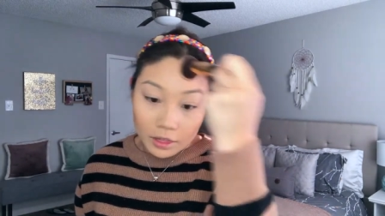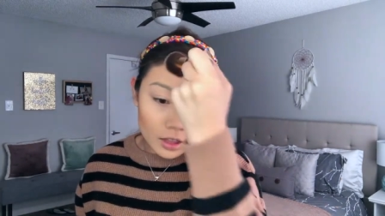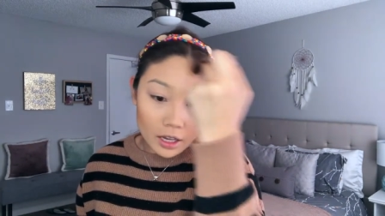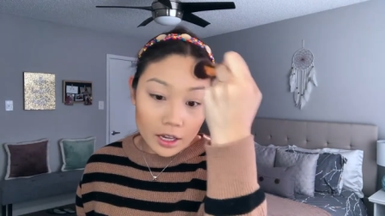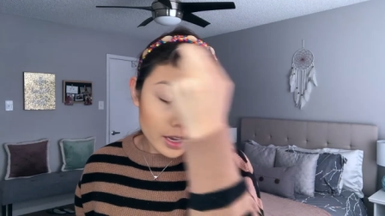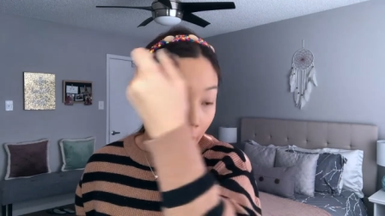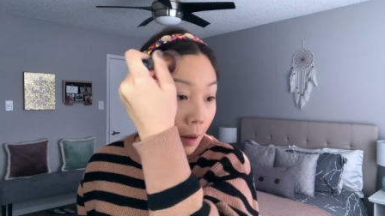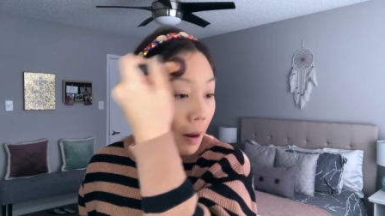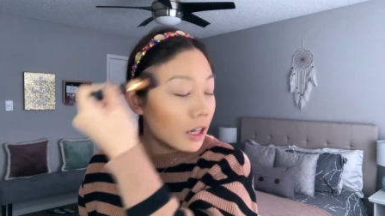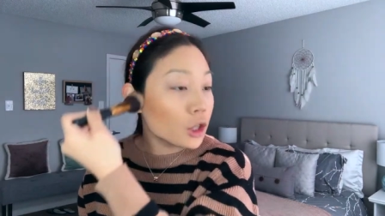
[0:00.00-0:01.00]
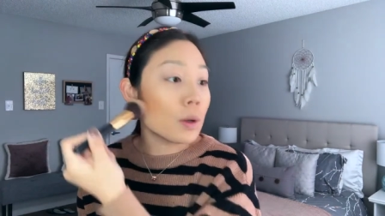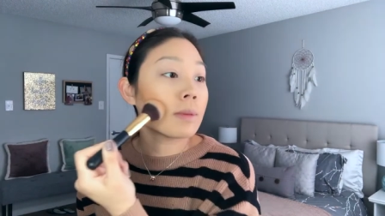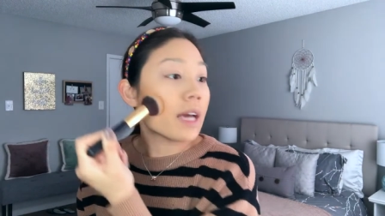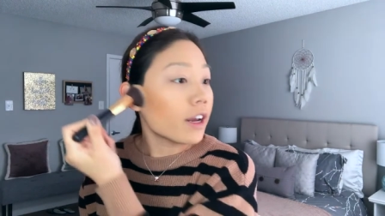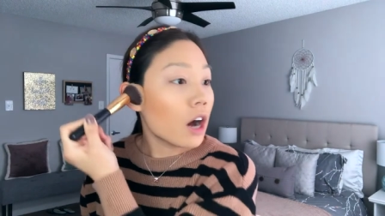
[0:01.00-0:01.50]
the KL Polish
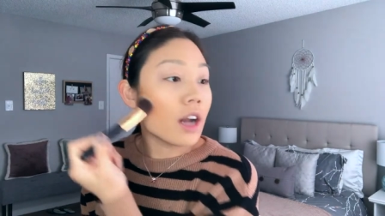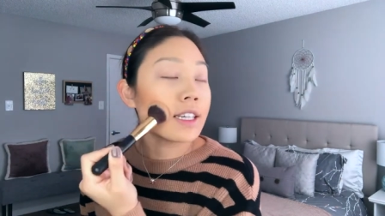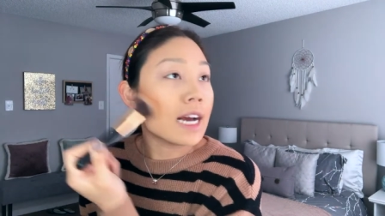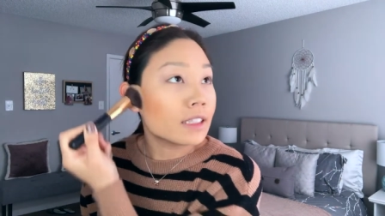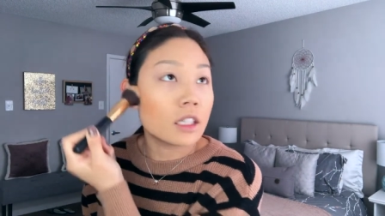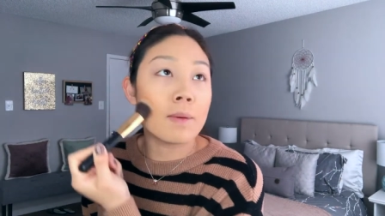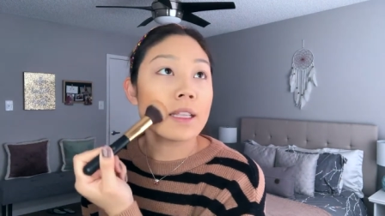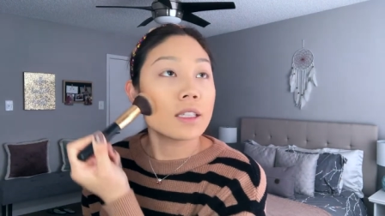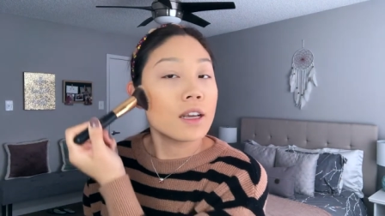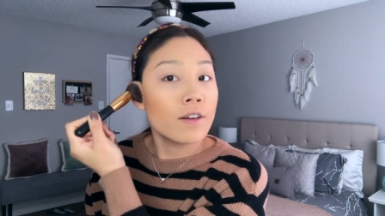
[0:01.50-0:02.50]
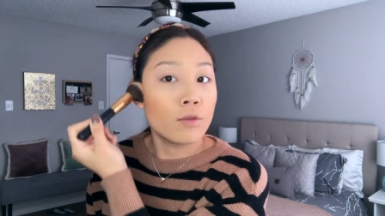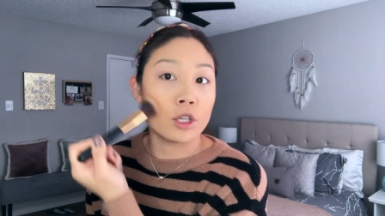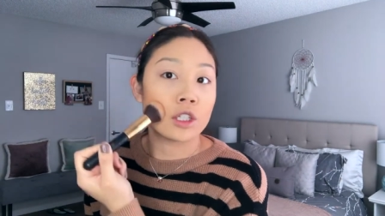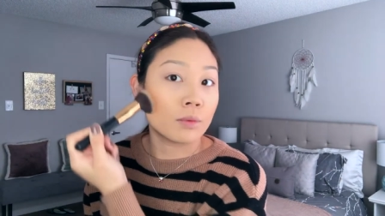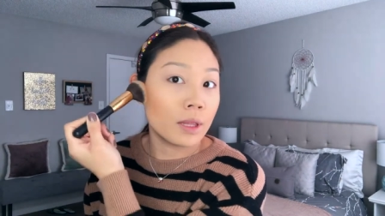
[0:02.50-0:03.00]
website, got Das Expensive,
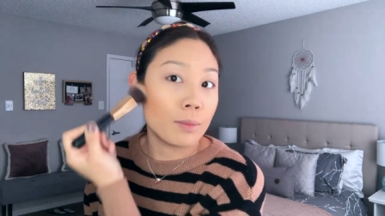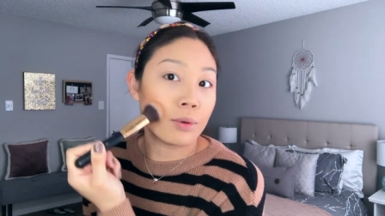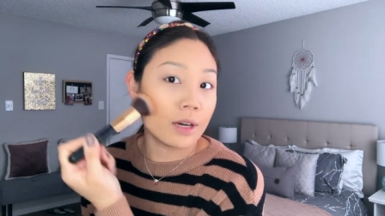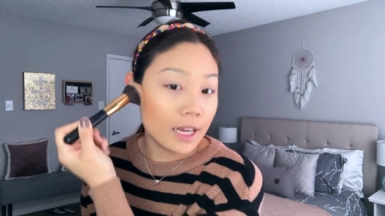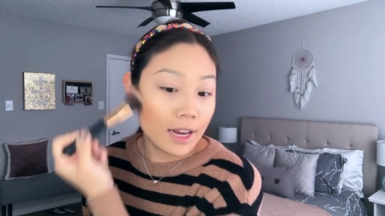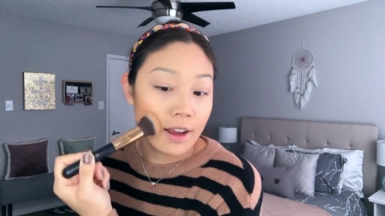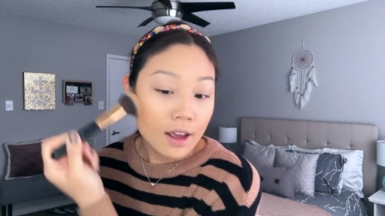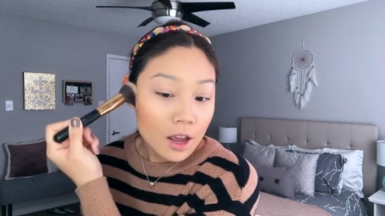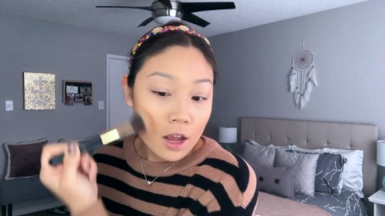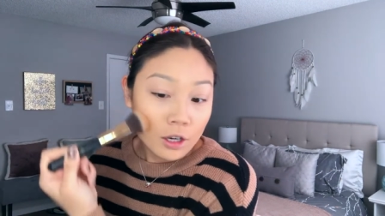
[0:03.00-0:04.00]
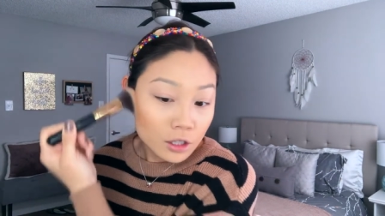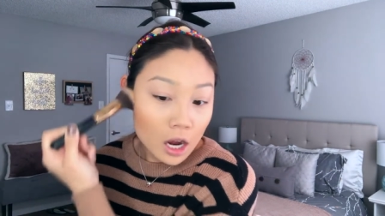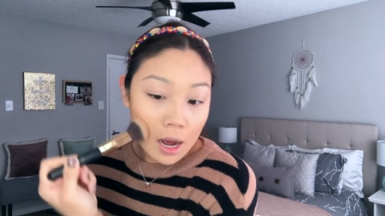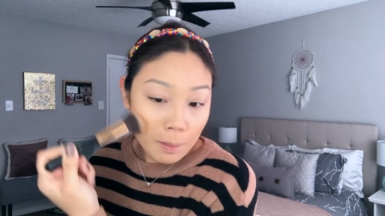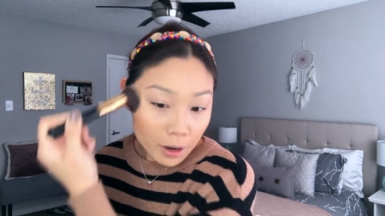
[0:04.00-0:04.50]
which is a really pretty
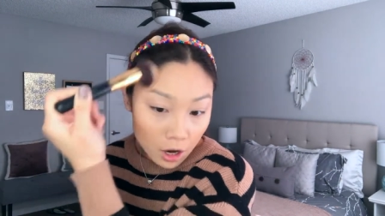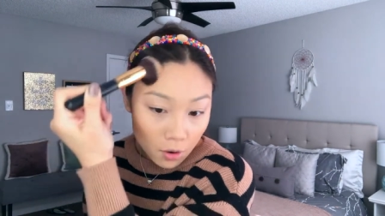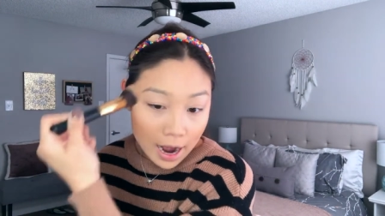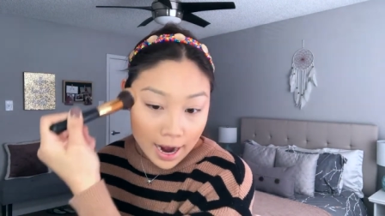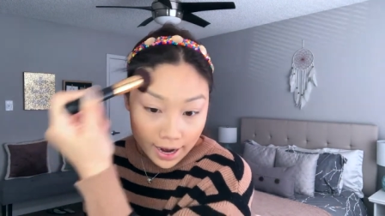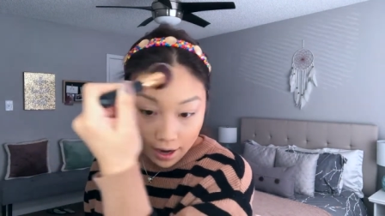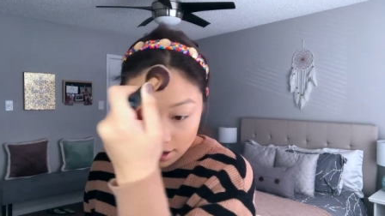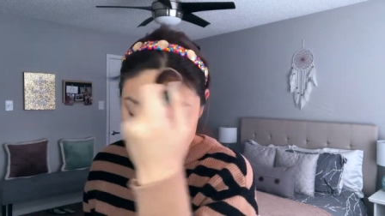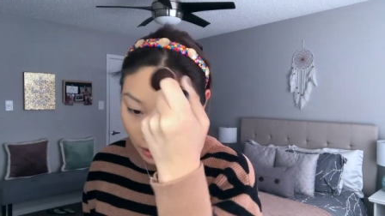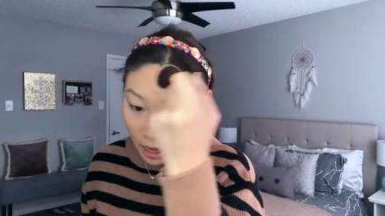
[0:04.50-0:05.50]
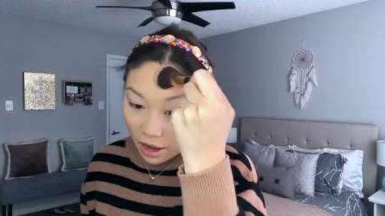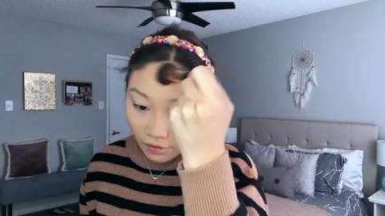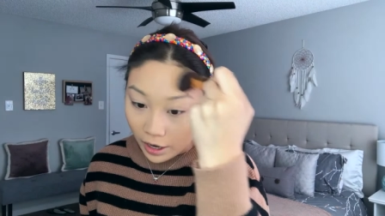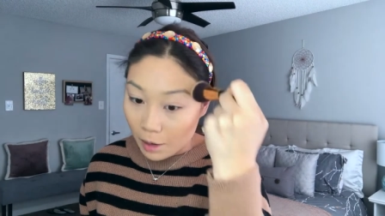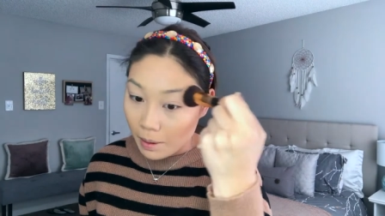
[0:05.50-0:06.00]
top coat. I
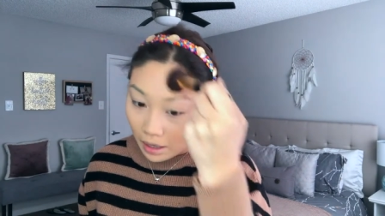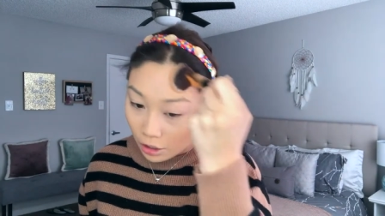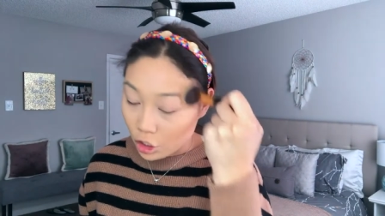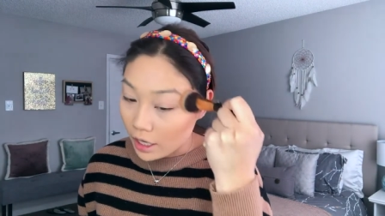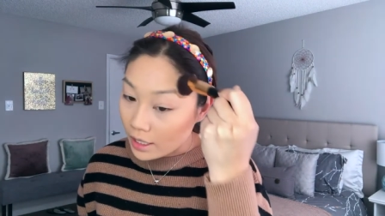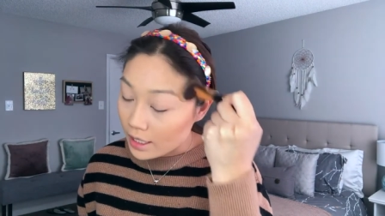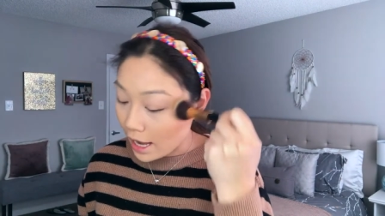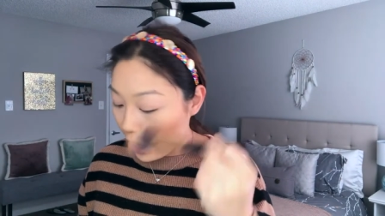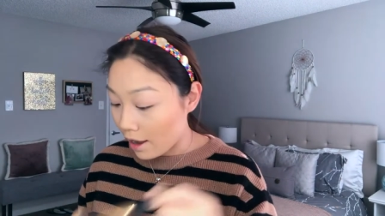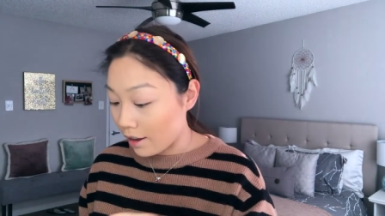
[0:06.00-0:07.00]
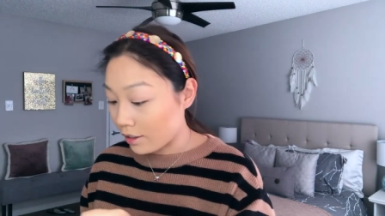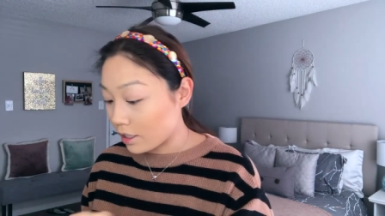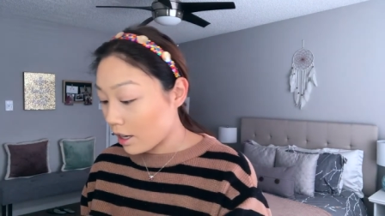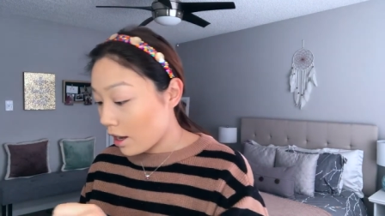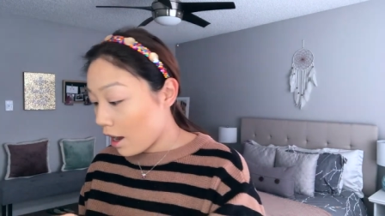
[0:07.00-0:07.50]
love nail polishes and
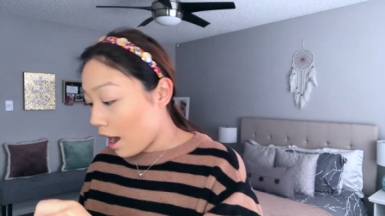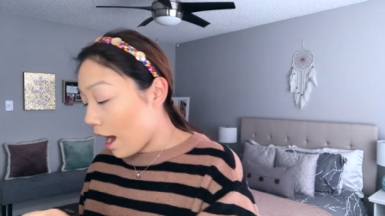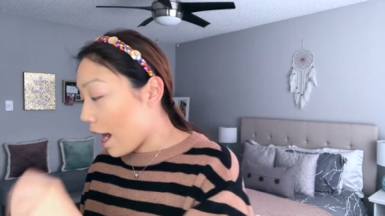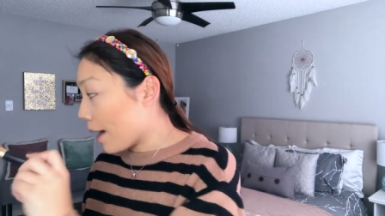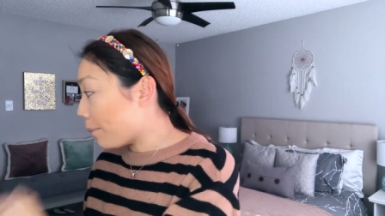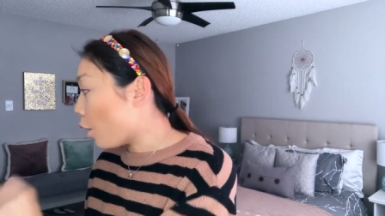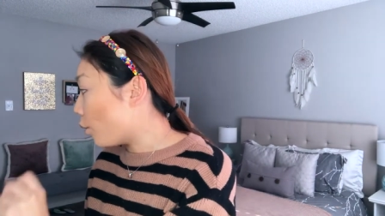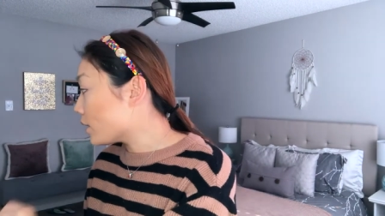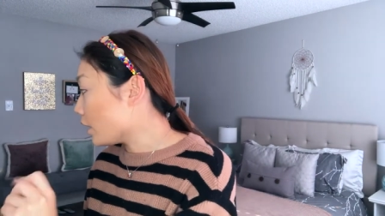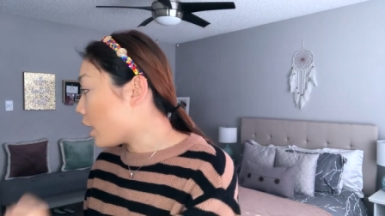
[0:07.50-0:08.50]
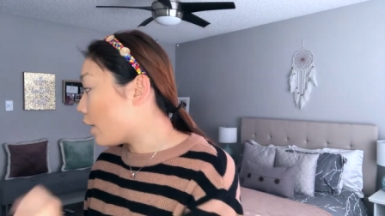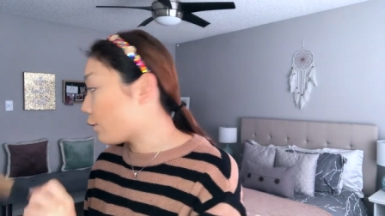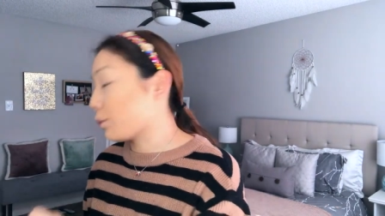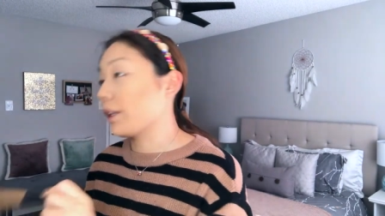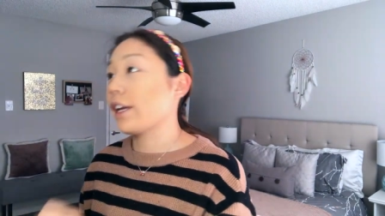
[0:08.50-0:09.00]
I'm always on the
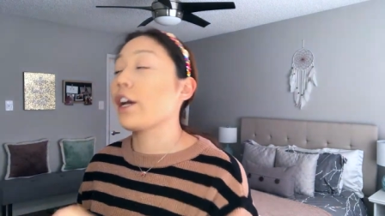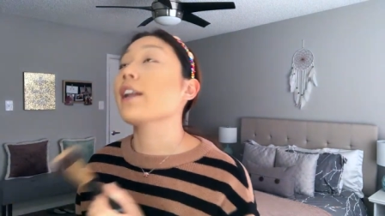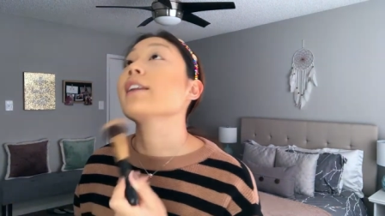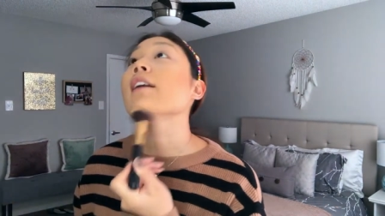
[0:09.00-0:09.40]
hunt for really good